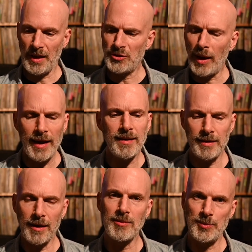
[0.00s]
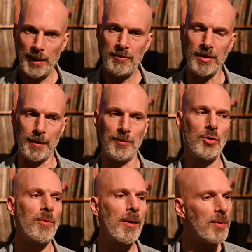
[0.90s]
So I had a ton of respect for them.
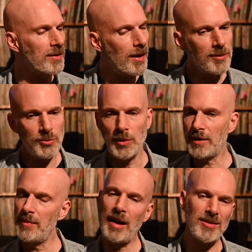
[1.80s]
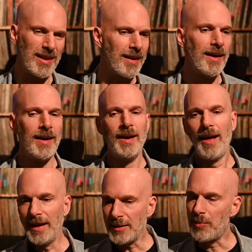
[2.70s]
So then when Tom Sawyer came out, I was like,
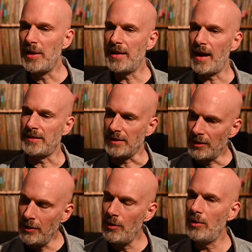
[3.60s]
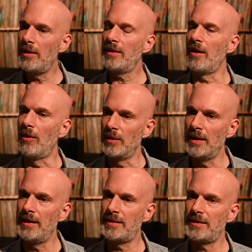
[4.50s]
that's a pretty catchy tune. You know,
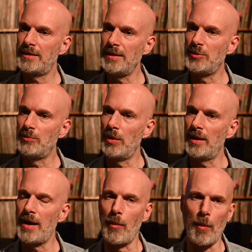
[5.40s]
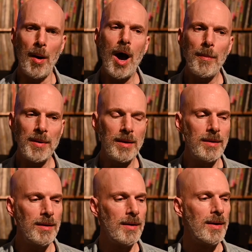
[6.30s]
it seems a lot more
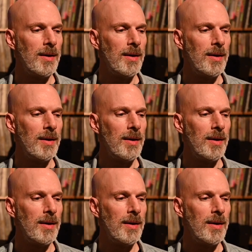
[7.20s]
poppy.